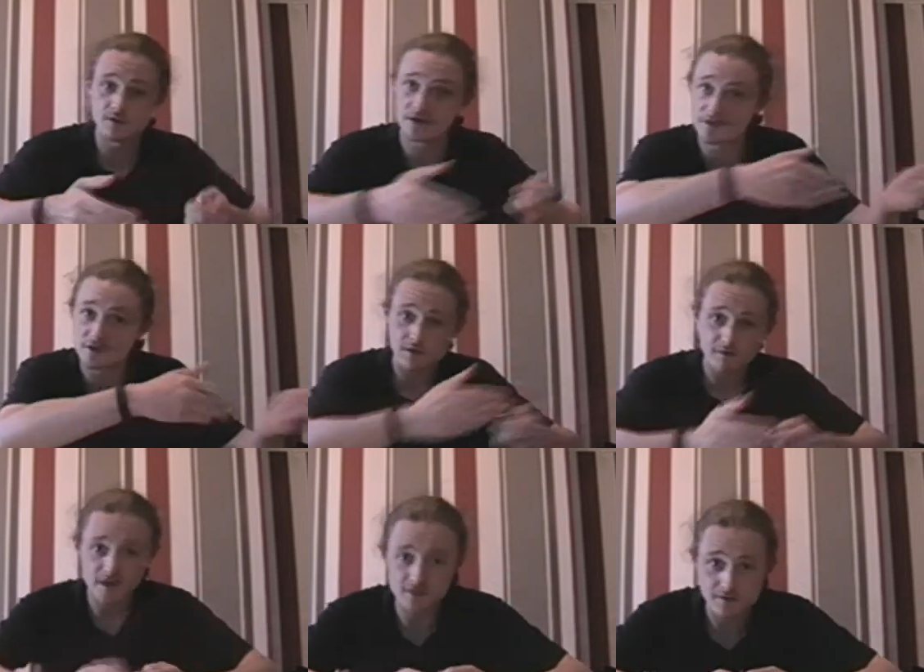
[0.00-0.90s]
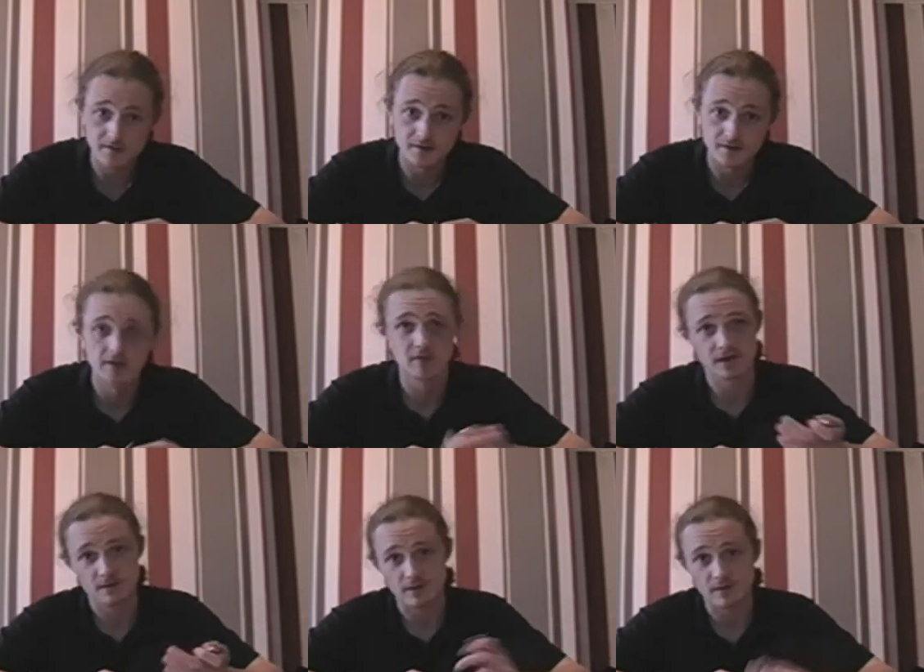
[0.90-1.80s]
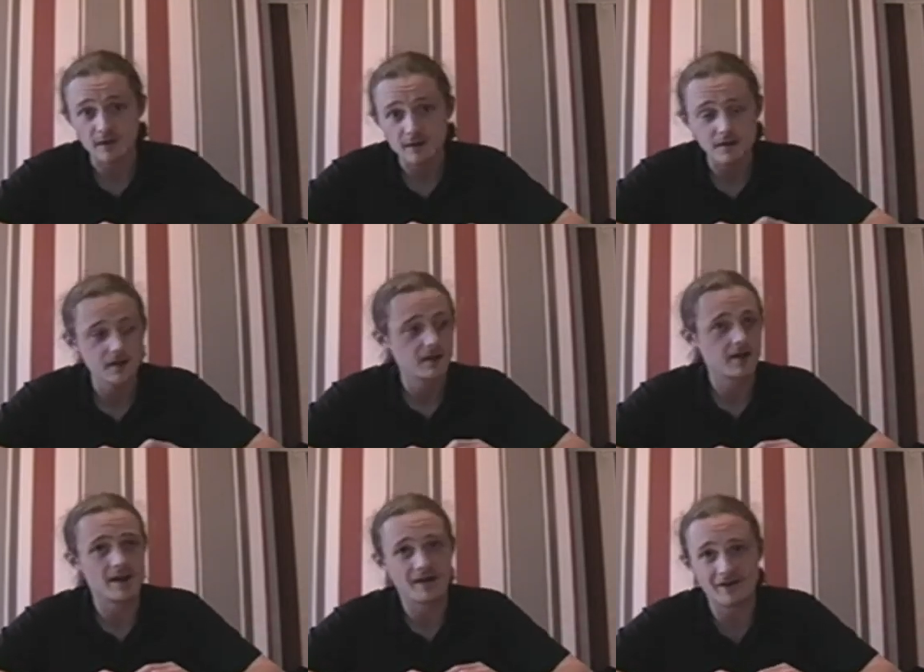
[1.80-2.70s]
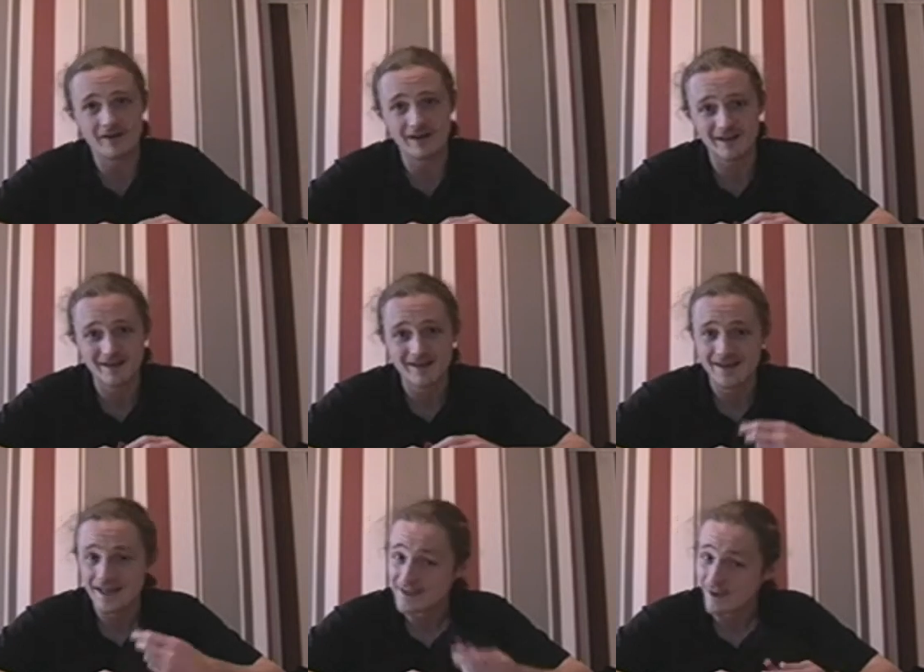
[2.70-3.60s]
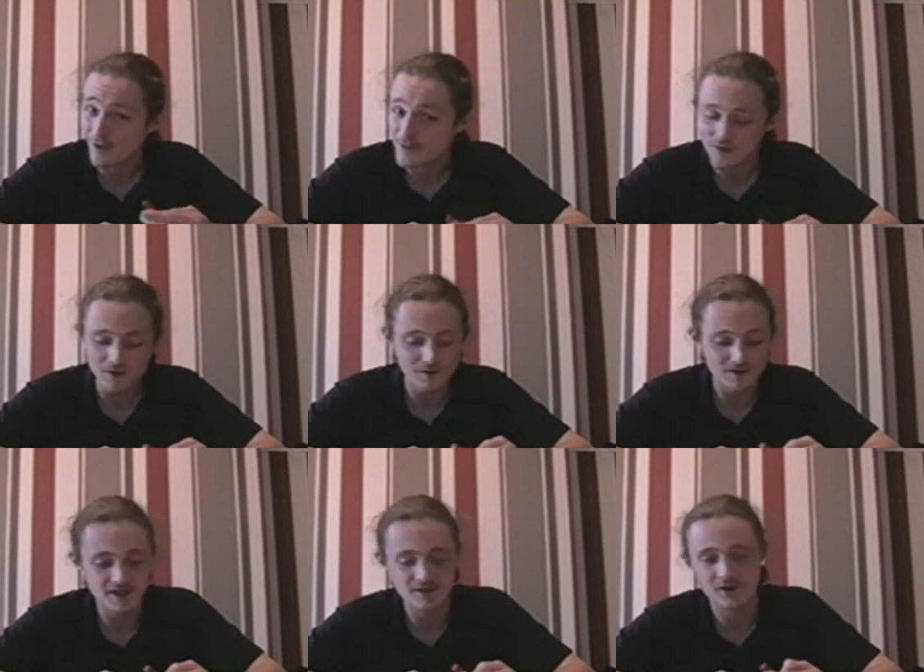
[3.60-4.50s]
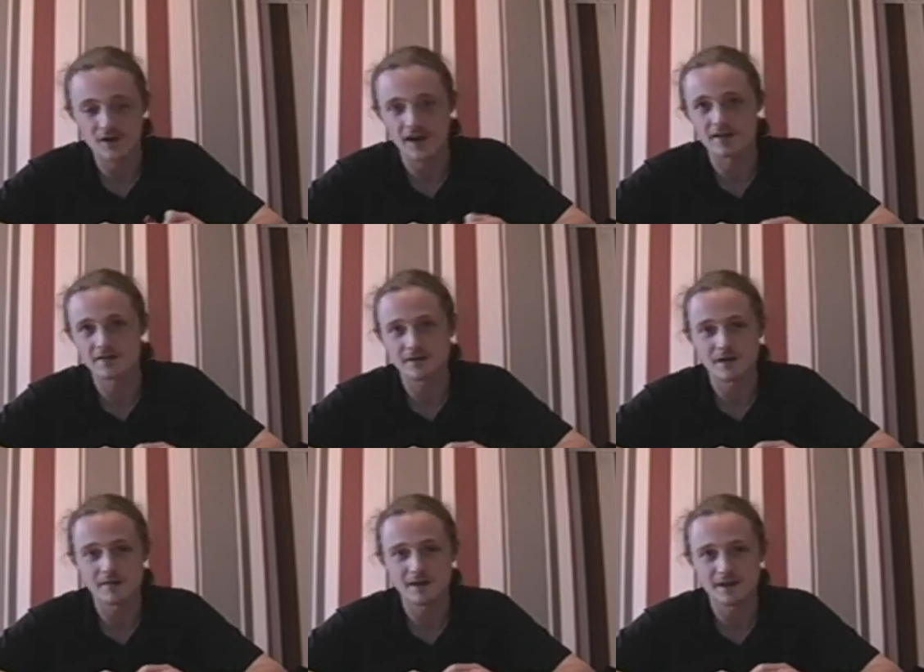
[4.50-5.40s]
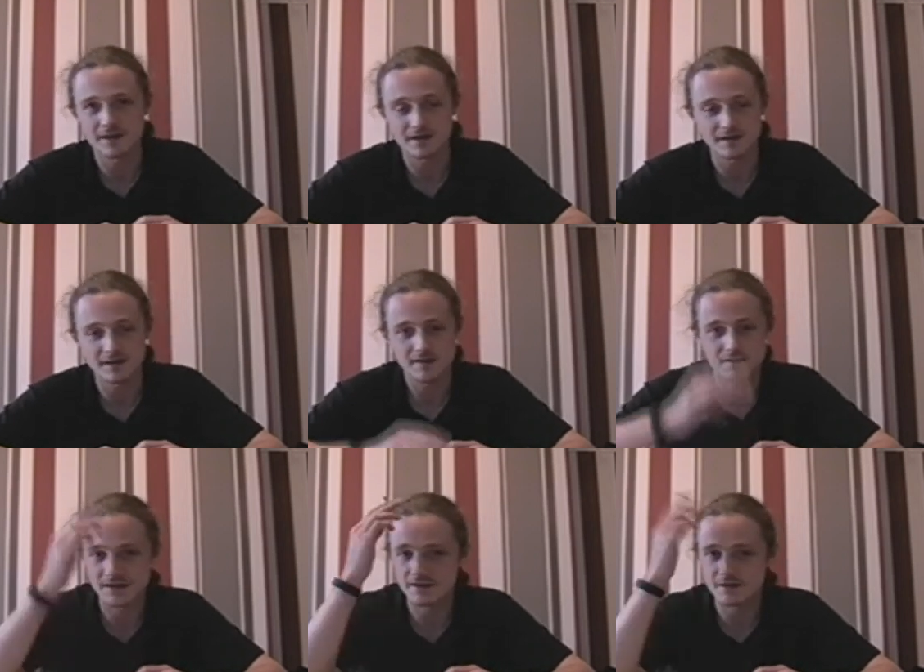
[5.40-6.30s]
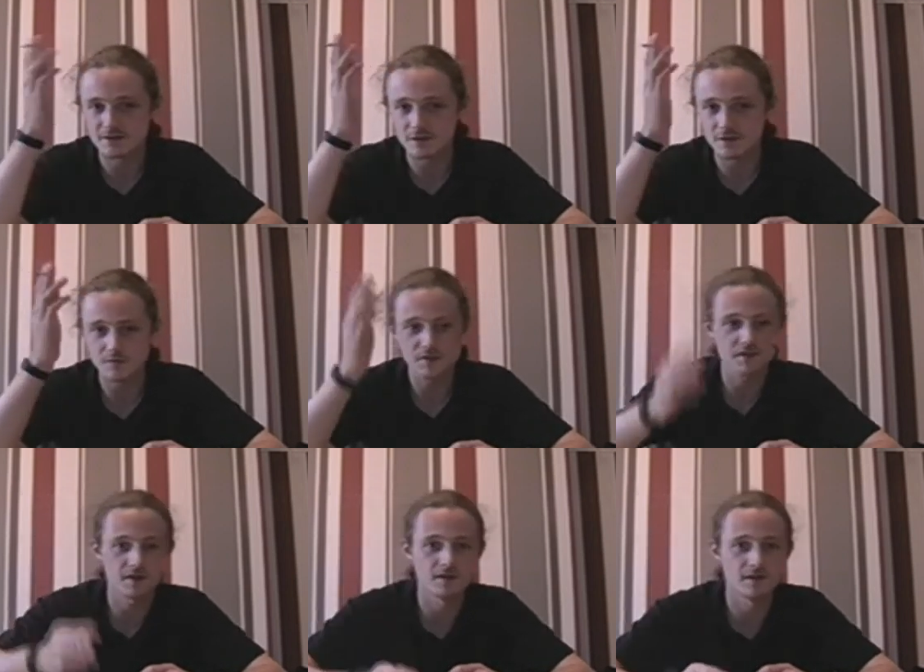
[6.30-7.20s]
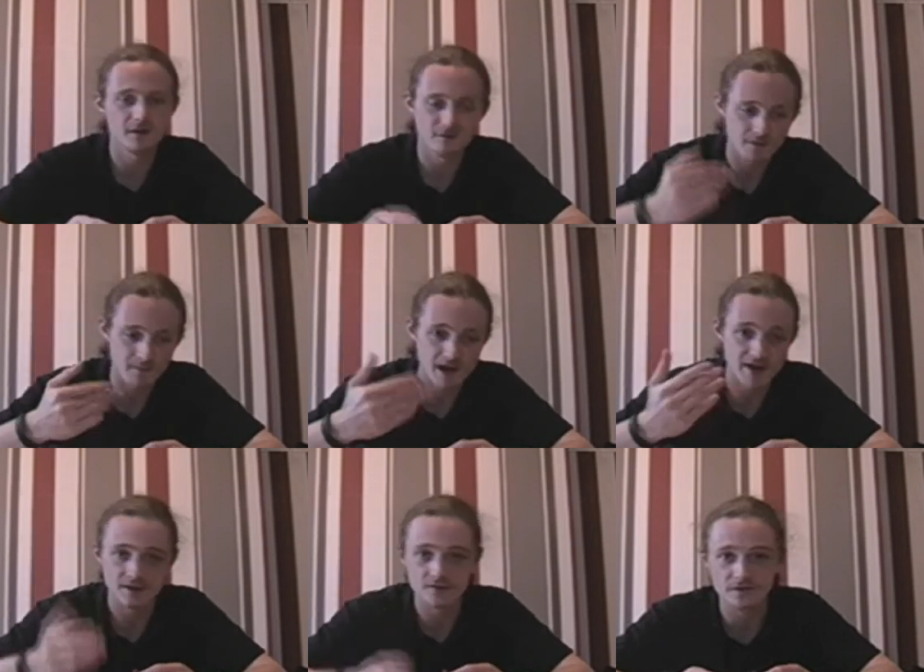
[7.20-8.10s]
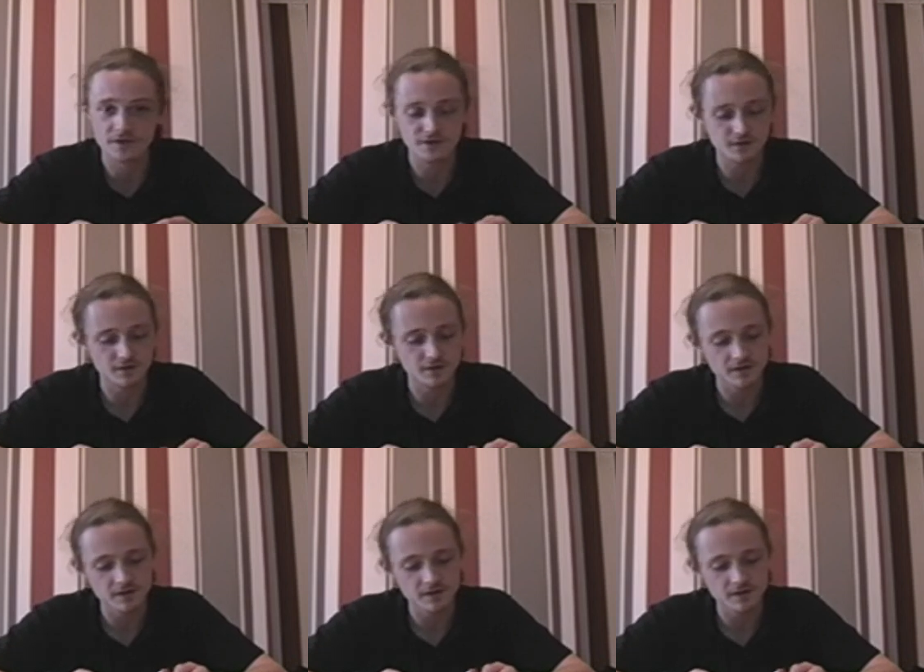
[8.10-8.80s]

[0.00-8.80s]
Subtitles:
the original offence, if you get what I mean. That's how ludicrous this all gets, you know what I mean? It's a tongue twister for the mind and for the tongue.